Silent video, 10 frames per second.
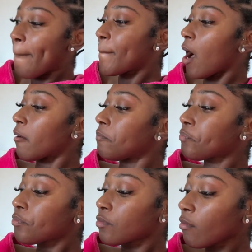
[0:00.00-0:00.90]
But
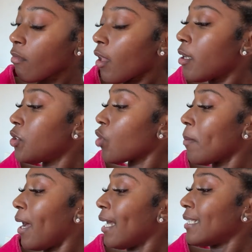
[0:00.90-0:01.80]
enjoy
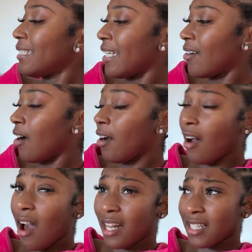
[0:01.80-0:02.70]
my dinner,
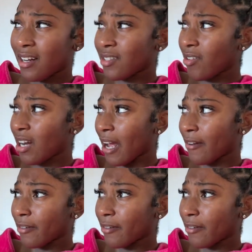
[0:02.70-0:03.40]
early dinner. It's only like